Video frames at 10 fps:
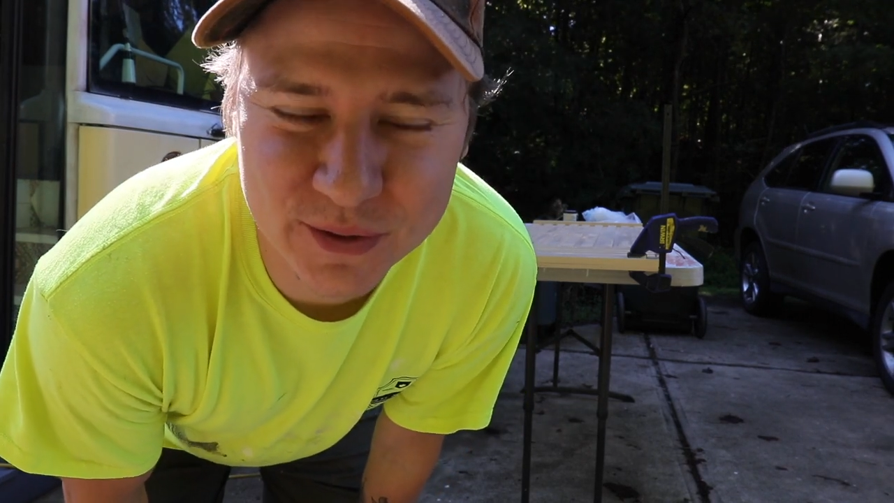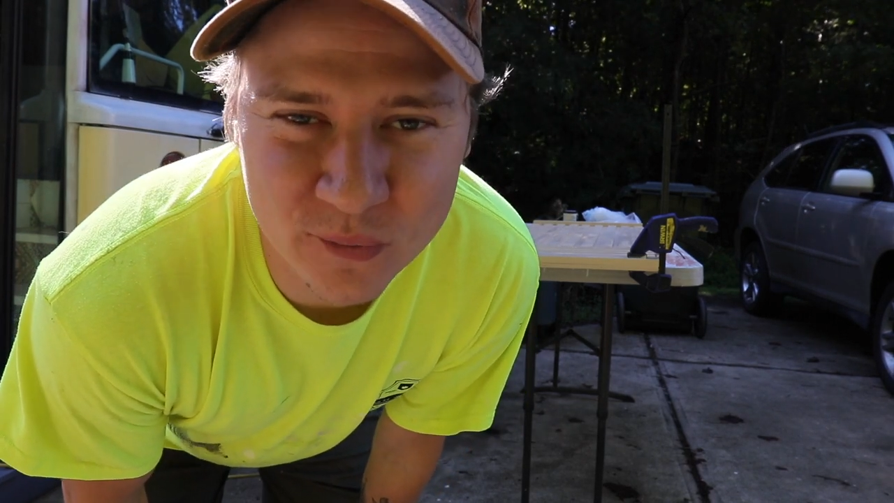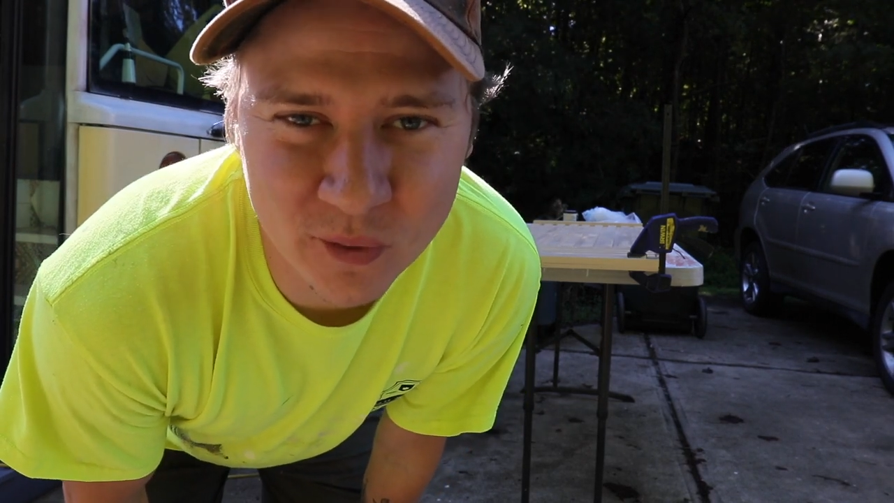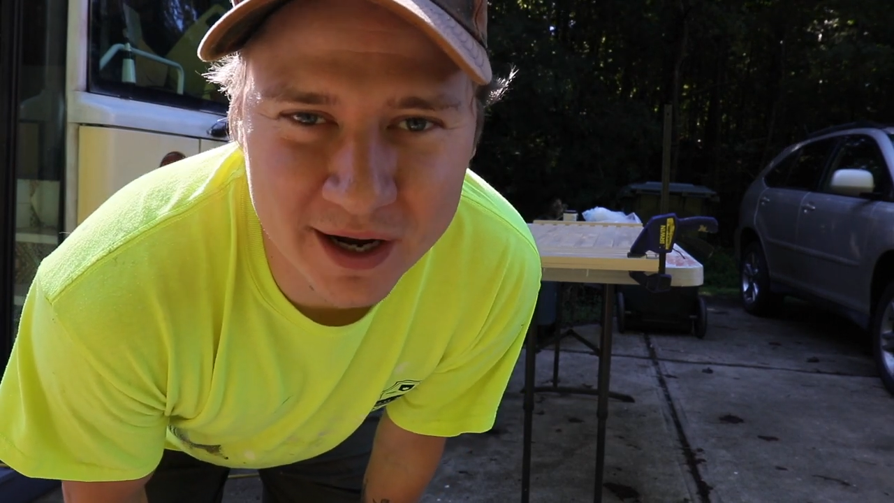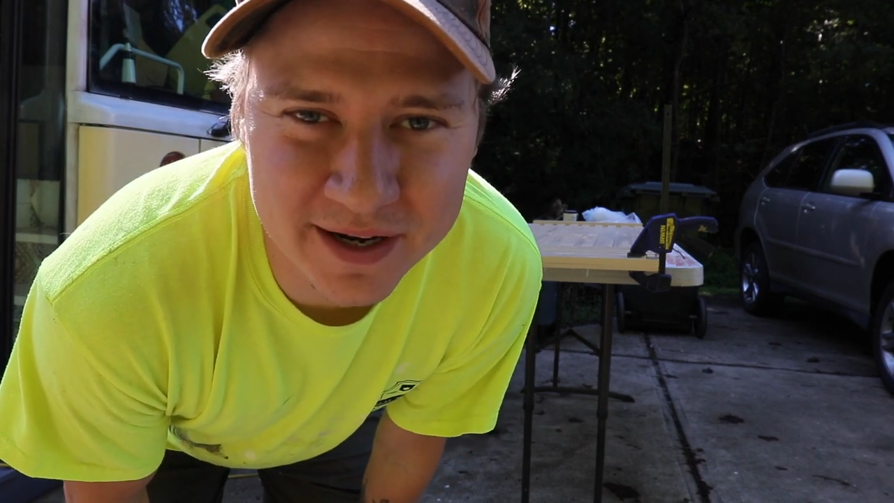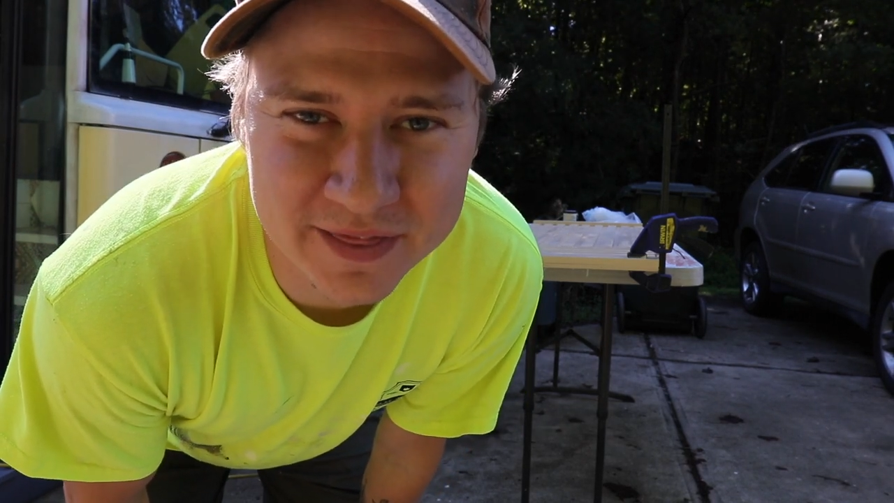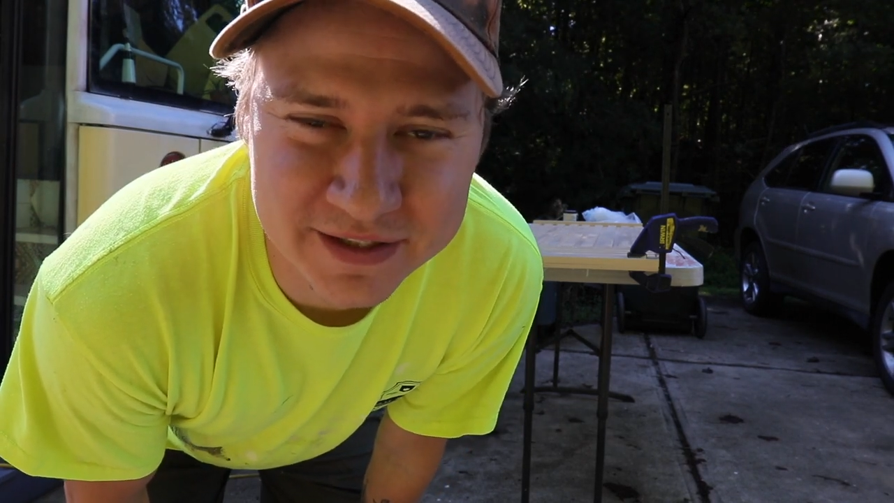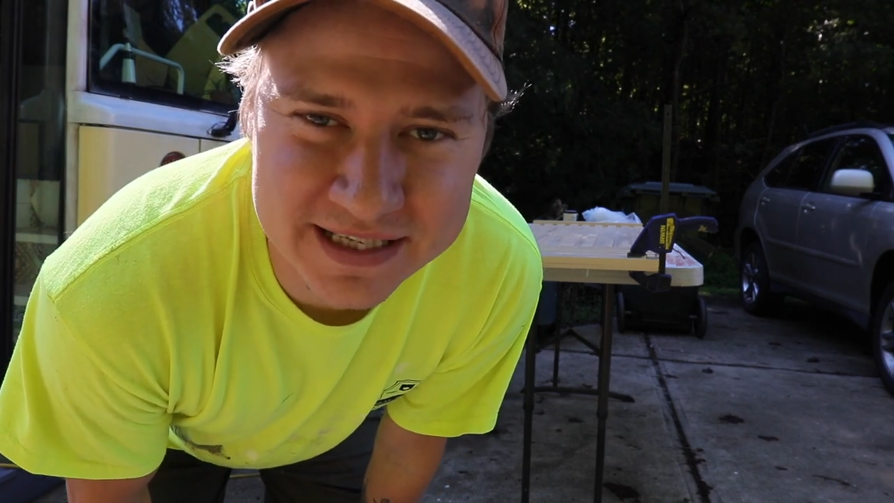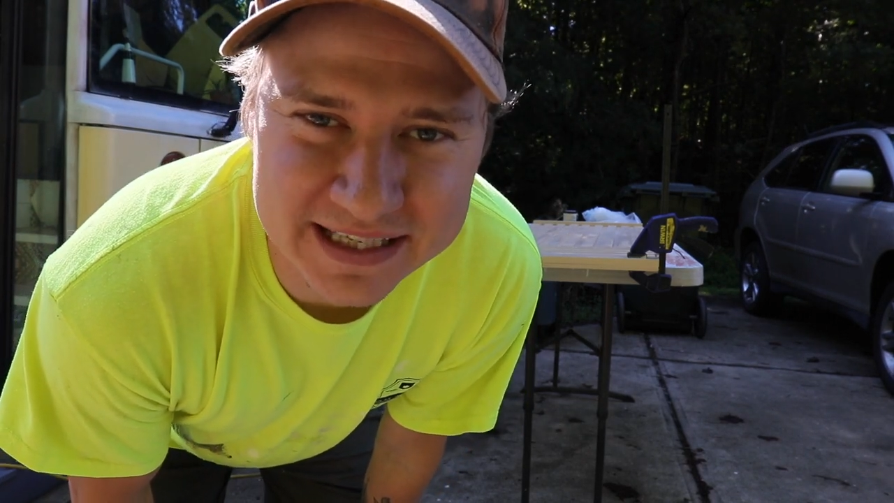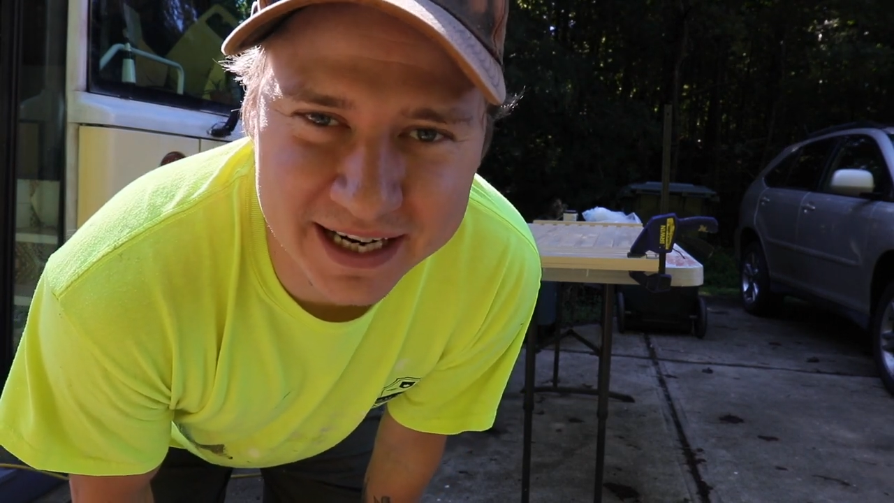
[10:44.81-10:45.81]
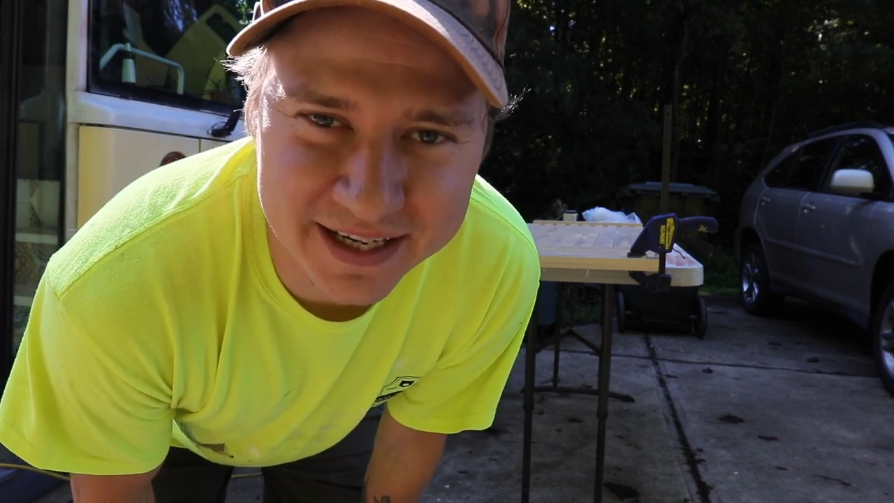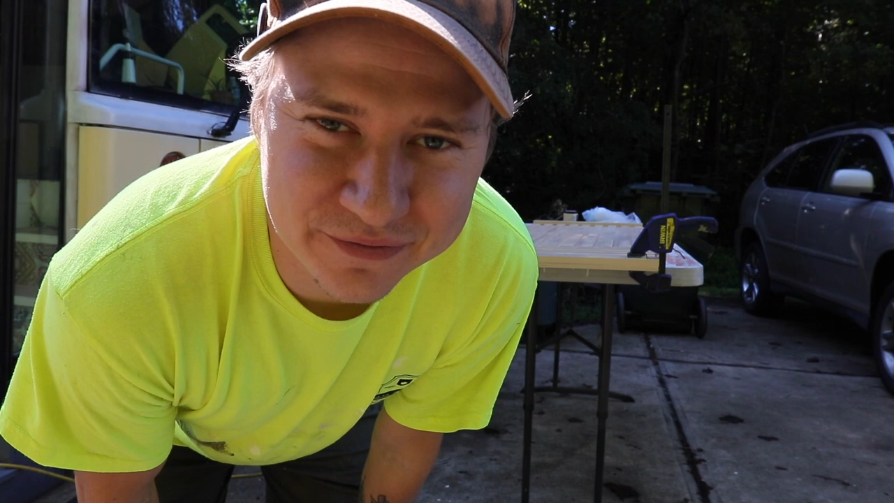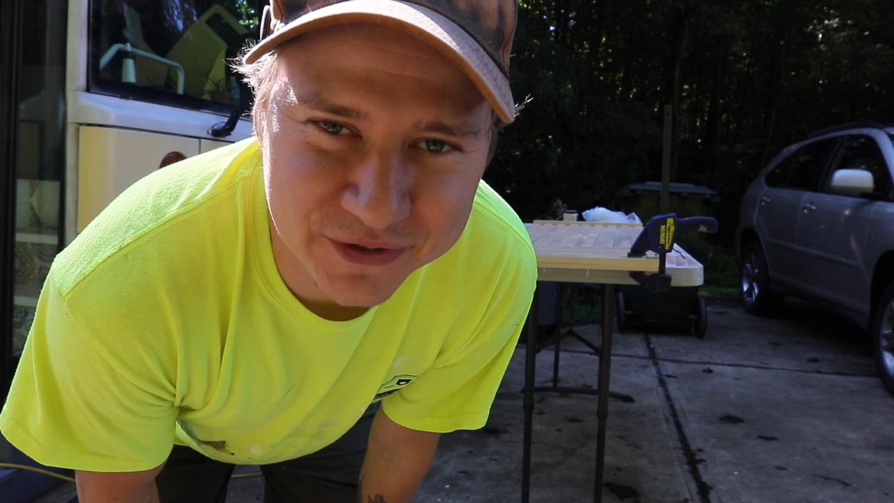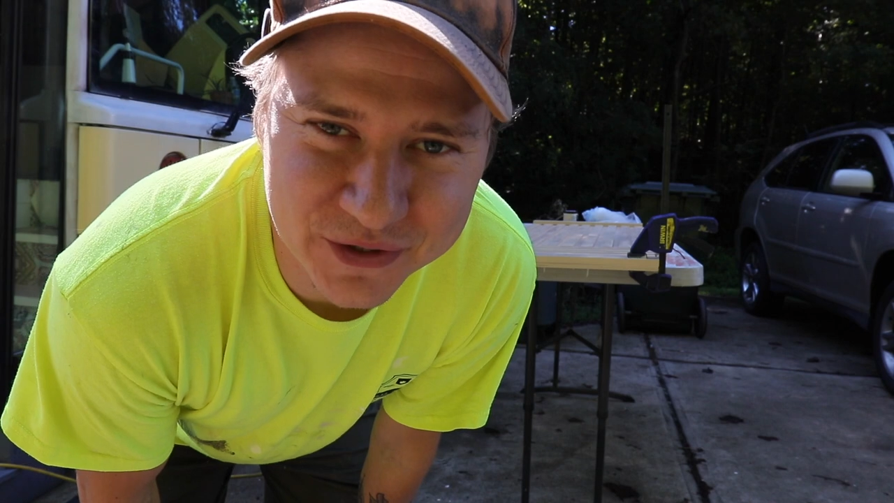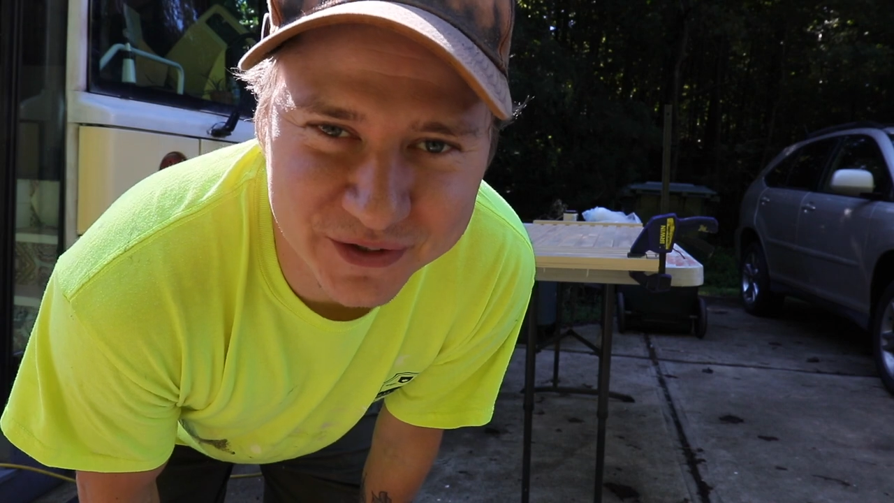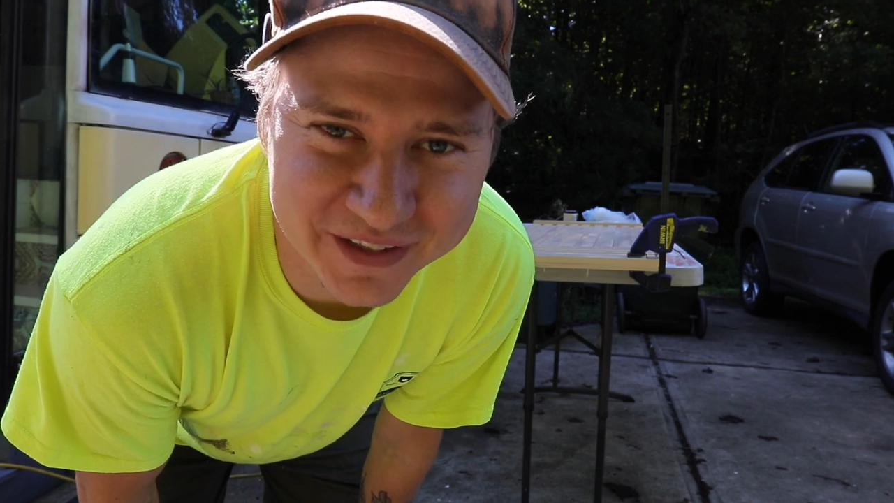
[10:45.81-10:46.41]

what the design of the doll